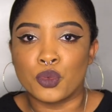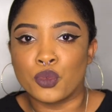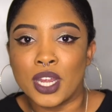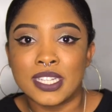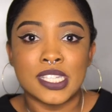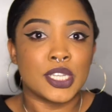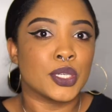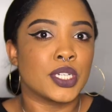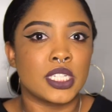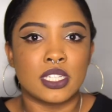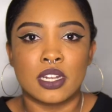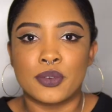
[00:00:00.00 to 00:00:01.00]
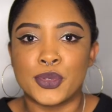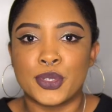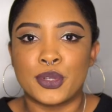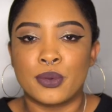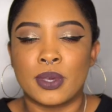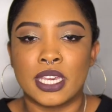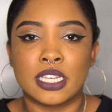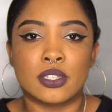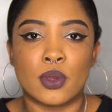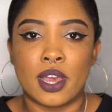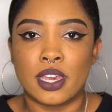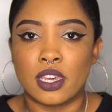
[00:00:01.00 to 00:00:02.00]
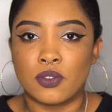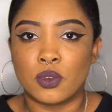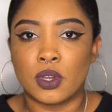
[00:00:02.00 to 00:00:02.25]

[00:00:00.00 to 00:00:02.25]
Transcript: red series that I was doing. So I gave